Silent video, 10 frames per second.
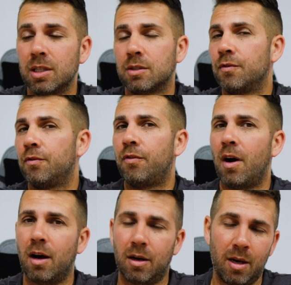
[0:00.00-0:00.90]
is
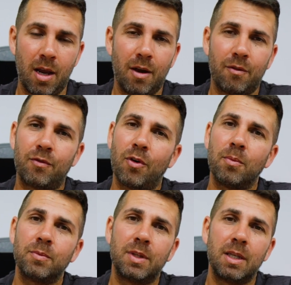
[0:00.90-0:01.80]
far
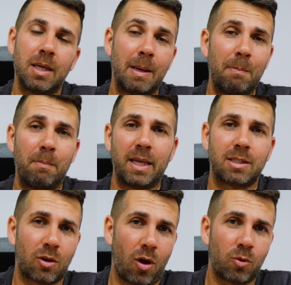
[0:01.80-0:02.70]
from the
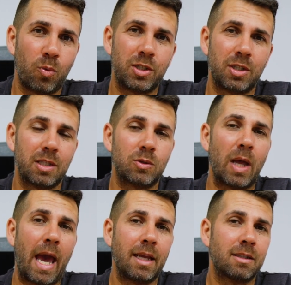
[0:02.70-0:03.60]
base clock, which is
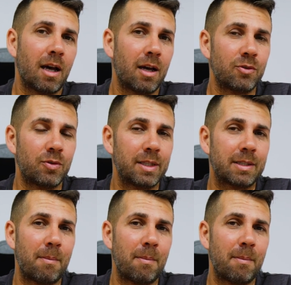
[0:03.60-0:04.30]
800